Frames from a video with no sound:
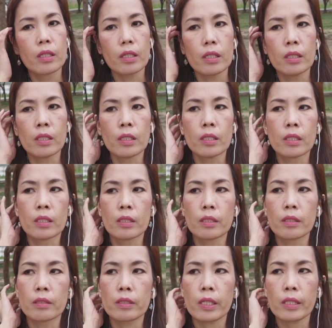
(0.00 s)

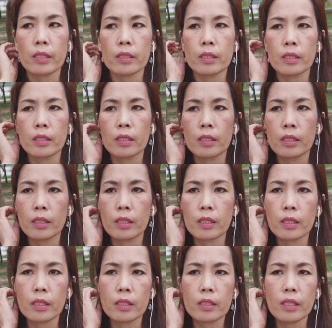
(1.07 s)
uh,
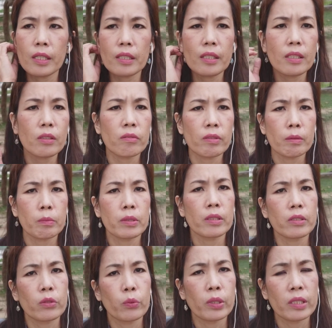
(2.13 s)
dated, dating November
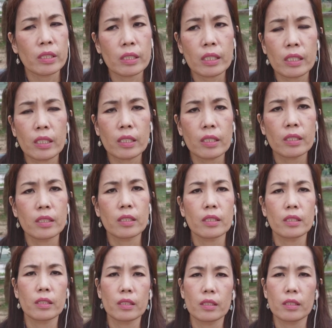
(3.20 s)
20,
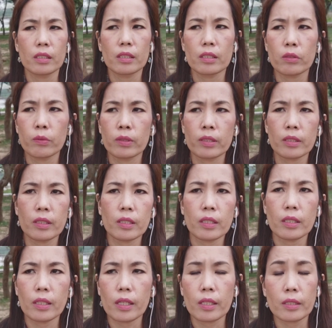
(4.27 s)

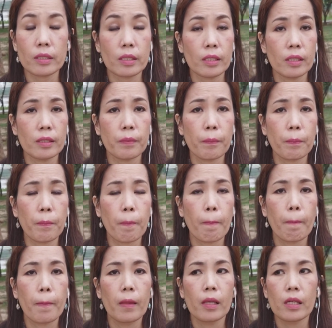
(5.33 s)
2018.
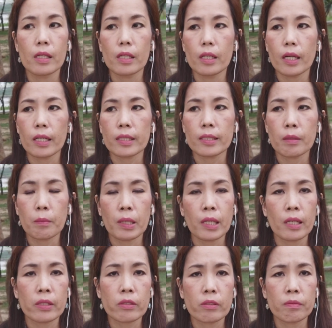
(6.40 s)
I sent my
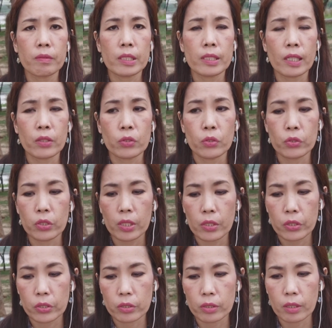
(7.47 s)
letter of
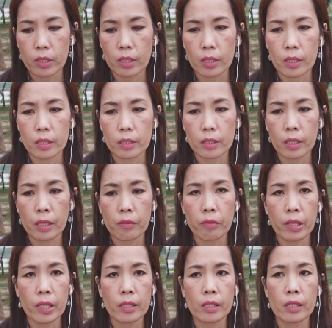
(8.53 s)
disassociation and they
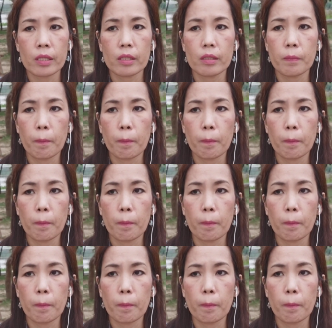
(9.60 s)
read it